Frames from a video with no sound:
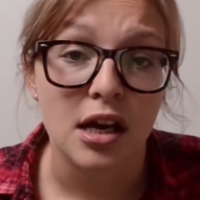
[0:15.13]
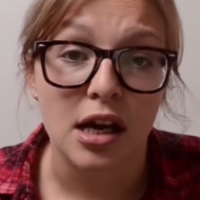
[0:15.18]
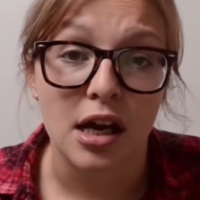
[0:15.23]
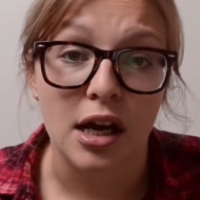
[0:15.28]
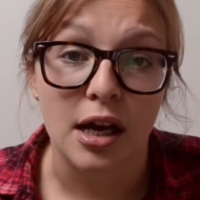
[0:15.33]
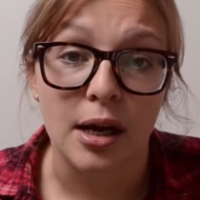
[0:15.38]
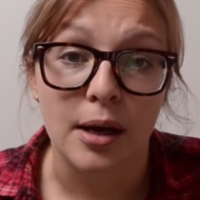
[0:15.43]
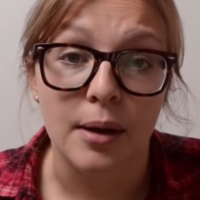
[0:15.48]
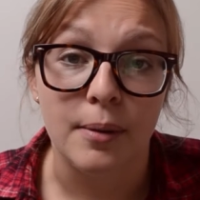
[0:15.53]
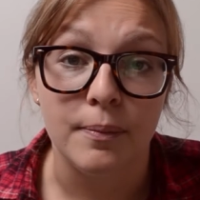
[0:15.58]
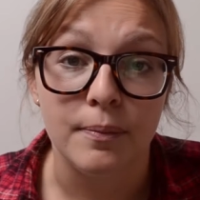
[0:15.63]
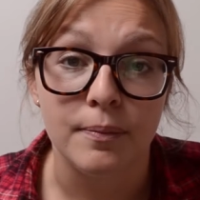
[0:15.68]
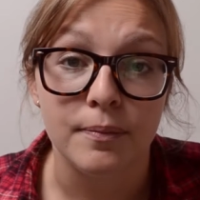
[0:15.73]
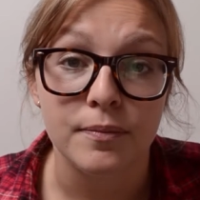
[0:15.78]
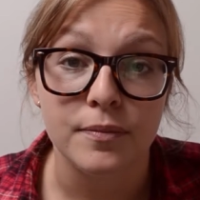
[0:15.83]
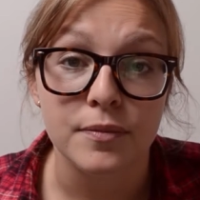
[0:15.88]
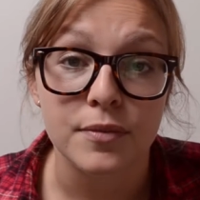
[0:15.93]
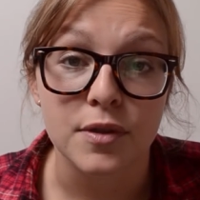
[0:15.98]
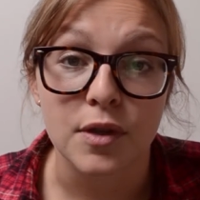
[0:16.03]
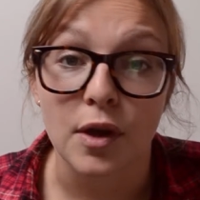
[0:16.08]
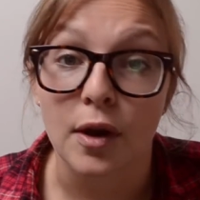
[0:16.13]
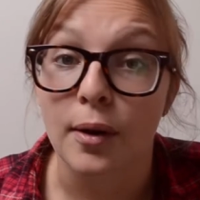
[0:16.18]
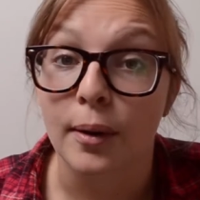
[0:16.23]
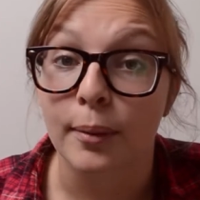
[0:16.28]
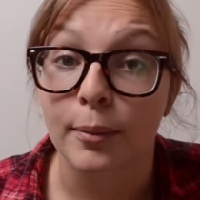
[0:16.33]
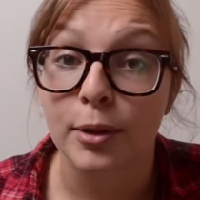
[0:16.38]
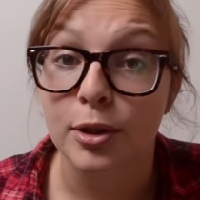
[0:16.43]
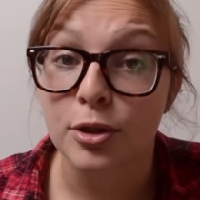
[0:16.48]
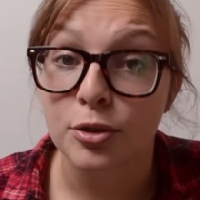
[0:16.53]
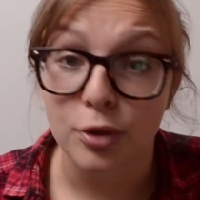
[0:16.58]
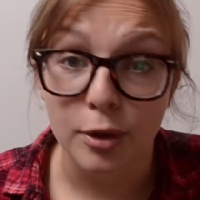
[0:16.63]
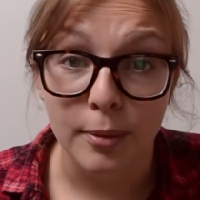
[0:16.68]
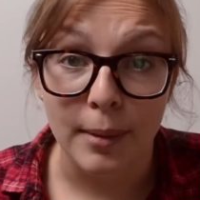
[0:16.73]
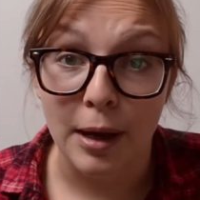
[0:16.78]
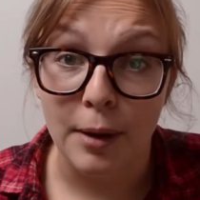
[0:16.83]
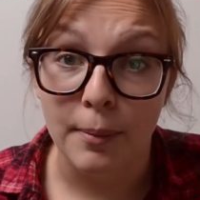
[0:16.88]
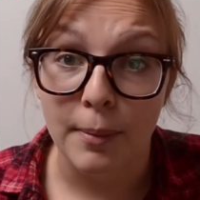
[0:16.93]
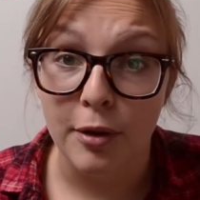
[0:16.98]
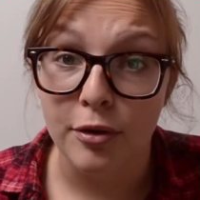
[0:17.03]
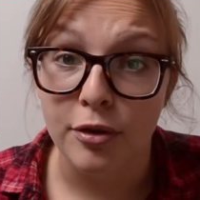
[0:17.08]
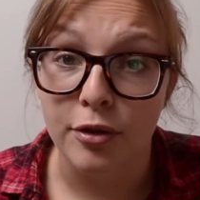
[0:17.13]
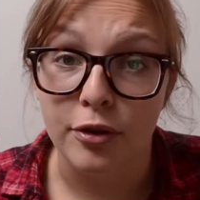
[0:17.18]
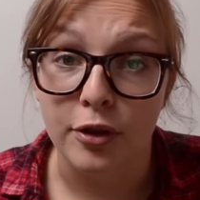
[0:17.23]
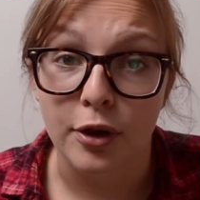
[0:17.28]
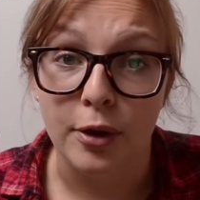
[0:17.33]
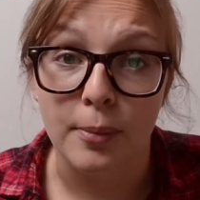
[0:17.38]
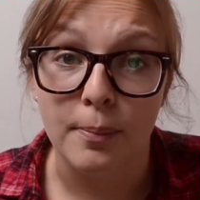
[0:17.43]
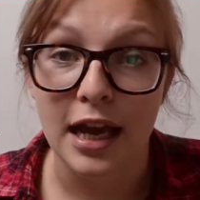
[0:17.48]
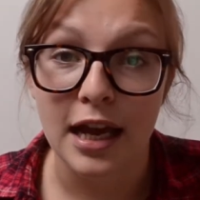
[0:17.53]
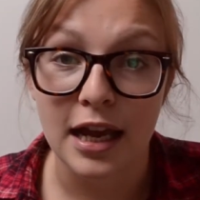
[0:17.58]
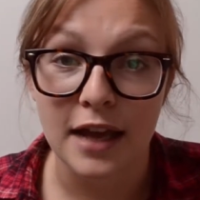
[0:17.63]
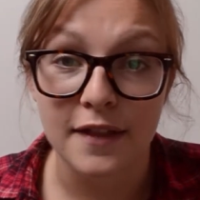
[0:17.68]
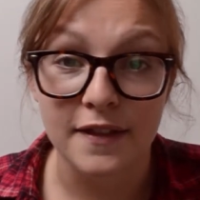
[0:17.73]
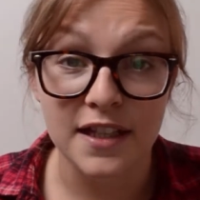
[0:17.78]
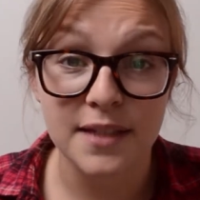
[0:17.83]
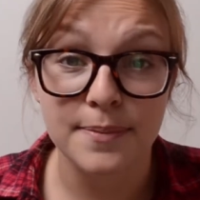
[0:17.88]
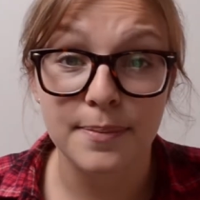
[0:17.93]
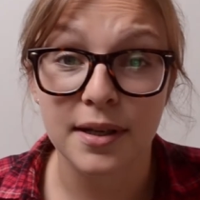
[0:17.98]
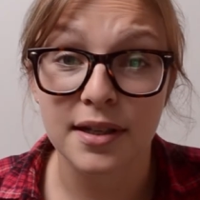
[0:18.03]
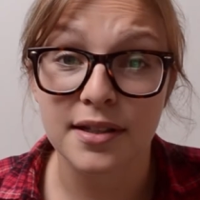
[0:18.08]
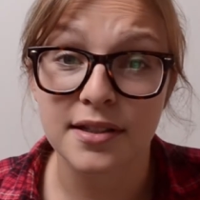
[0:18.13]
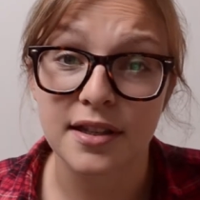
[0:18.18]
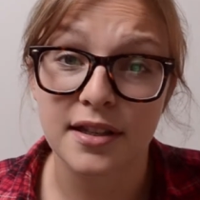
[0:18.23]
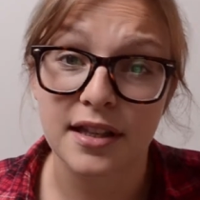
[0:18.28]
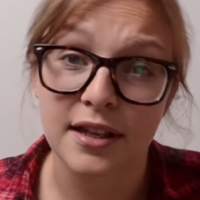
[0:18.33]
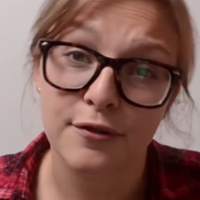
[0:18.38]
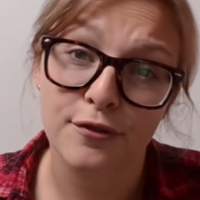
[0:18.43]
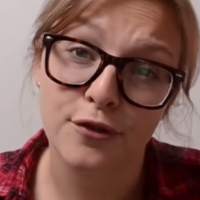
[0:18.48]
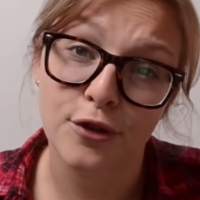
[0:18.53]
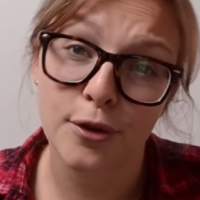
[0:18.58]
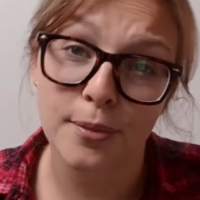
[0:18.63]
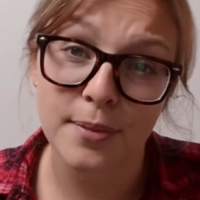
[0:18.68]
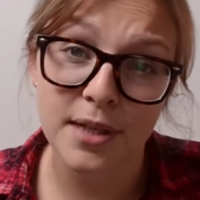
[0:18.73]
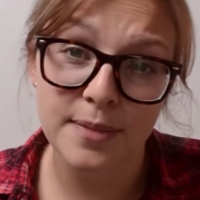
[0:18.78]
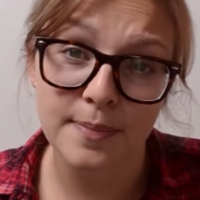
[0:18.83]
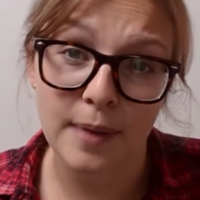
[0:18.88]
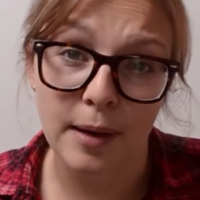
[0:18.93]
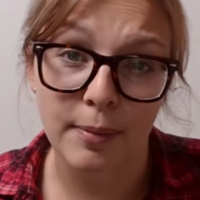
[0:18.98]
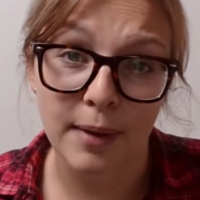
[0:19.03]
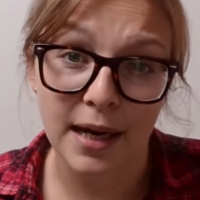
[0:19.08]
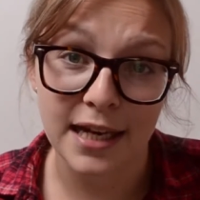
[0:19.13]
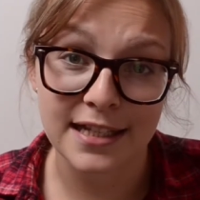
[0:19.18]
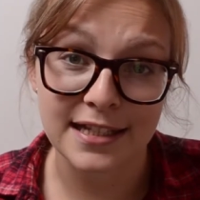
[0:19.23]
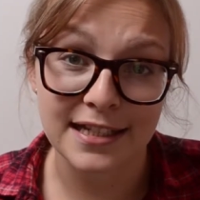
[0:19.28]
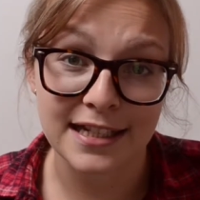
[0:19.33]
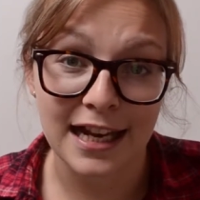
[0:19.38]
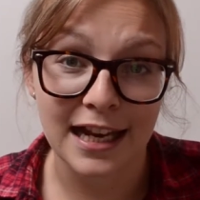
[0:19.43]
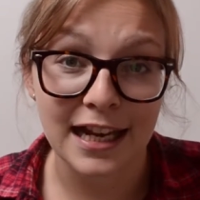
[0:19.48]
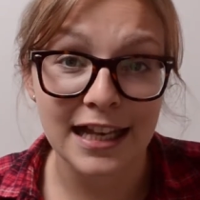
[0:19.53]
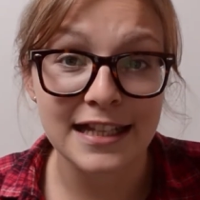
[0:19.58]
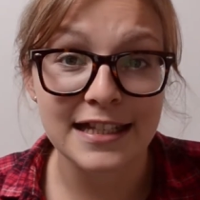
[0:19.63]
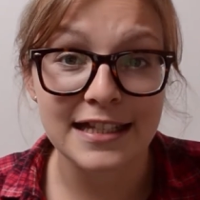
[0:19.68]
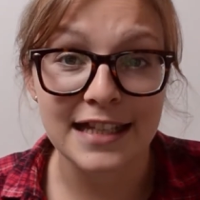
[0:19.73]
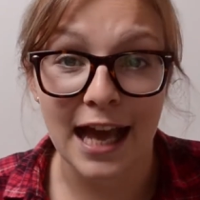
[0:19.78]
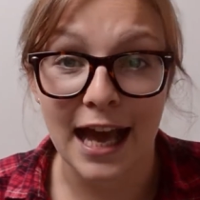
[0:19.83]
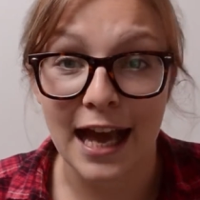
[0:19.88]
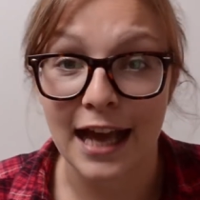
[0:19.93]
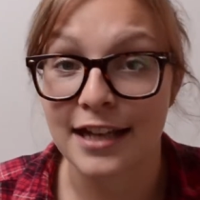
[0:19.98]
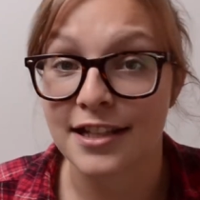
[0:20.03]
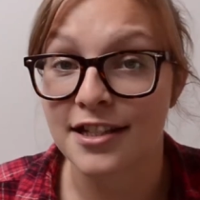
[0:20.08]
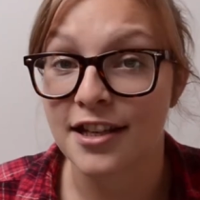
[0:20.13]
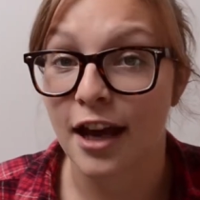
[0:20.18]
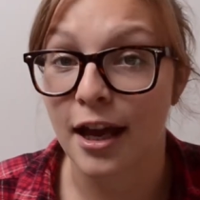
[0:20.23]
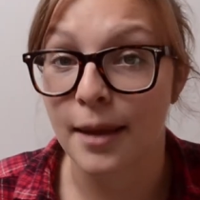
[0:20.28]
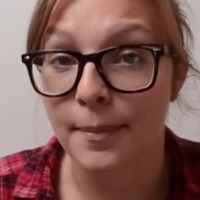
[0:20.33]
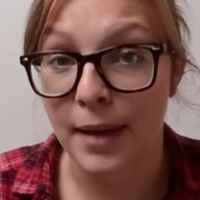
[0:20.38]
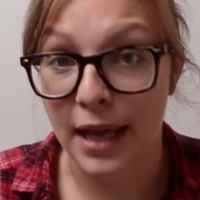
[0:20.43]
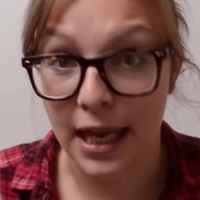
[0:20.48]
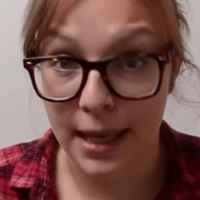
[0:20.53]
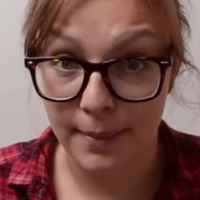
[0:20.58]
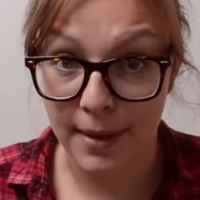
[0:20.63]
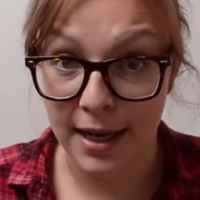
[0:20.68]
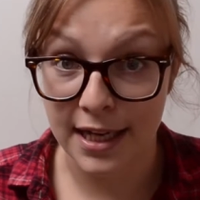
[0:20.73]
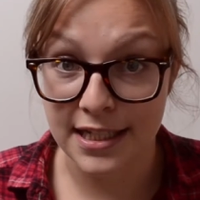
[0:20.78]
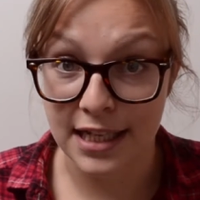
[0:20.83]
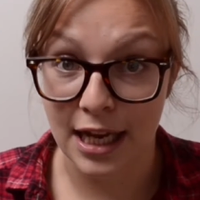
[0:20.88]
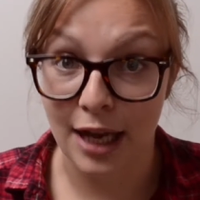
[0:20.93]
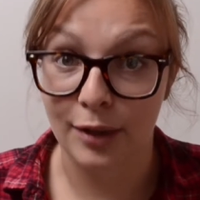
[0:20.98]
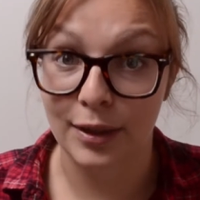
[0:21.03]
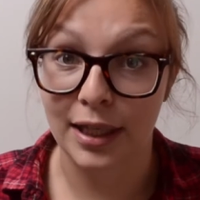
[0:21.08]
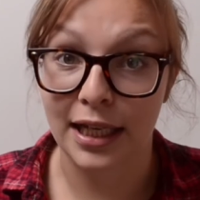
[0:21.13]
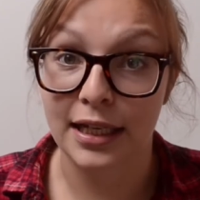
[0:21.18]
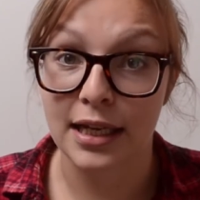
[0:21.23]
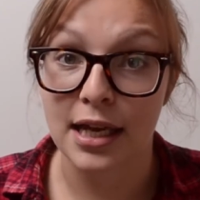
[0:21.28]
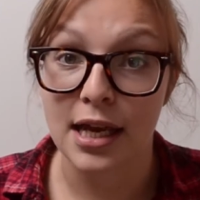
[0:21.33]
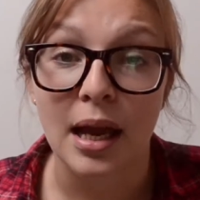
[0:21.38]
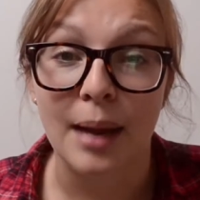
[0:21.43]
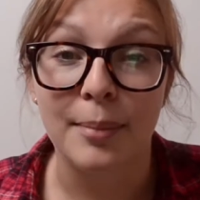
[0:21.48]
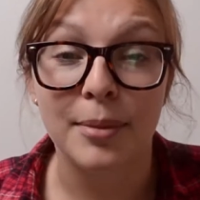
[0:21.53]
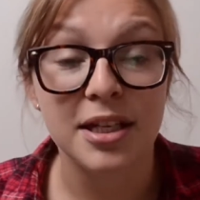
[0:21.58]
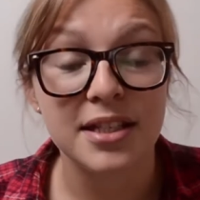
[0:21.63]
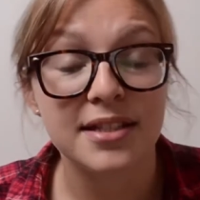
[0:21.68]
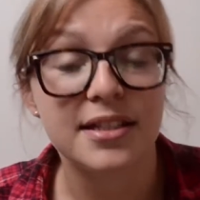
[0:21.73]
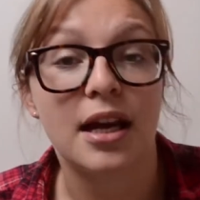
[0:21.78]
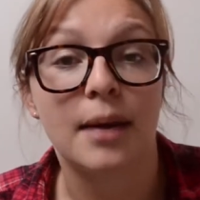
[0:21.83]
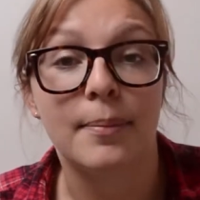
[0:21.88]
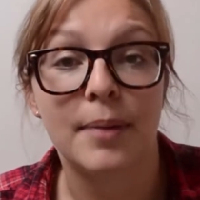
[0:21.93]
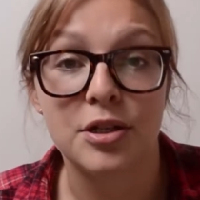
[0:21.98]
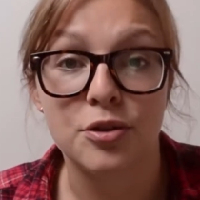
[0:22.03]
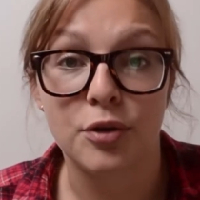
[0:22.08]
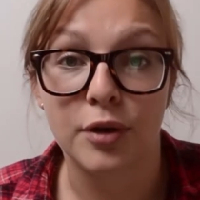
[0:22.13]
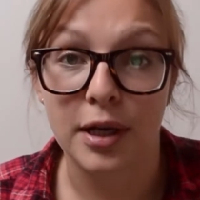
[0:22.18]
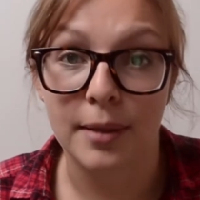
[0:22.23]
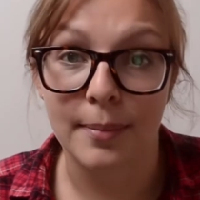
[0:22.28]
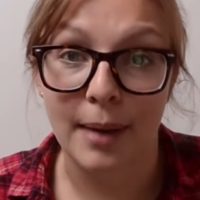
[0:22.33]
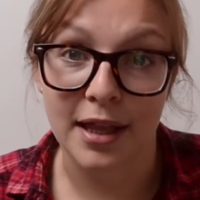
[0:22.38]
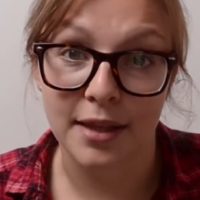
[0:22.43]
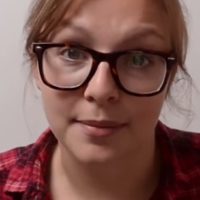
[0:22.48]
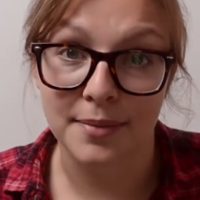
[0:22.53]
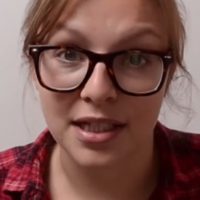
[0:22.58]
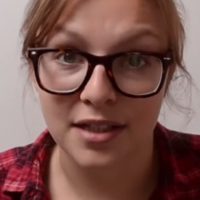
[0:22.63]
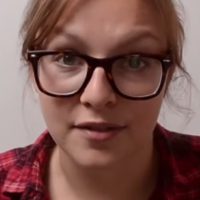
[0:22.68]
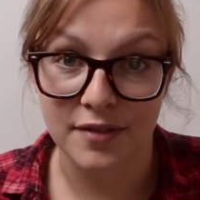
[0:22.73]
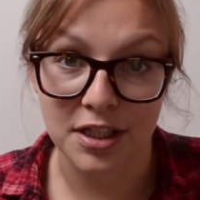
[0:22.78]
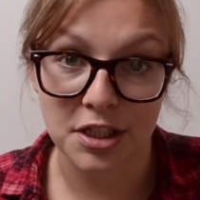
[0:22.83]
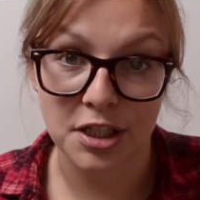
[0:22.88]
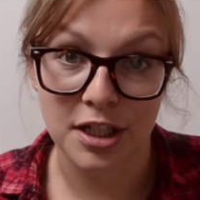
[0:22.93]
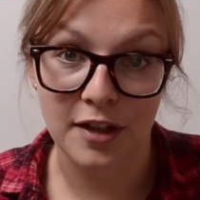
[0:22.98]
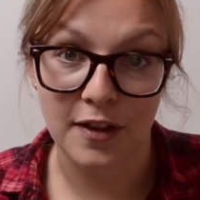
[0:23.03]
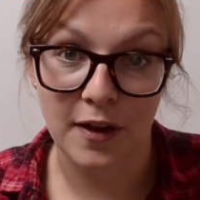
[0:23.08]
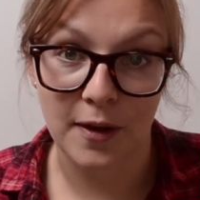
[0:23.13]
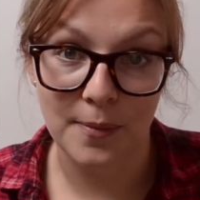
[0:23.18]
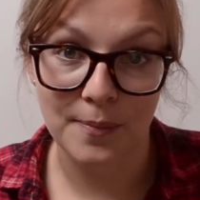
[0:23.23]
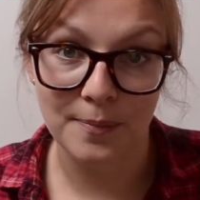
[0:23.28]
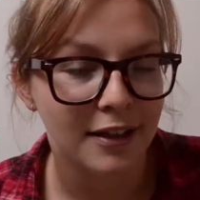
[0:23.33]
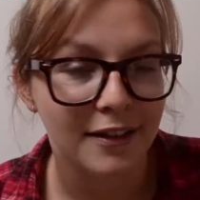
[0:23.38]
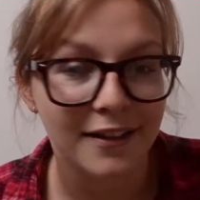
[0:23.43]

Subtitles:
So I'm going to talk about both of them. And these books are The Informers by Bret Easton Ellis and Taipei by Tao Lin. I'm going to start by talking about them individually though.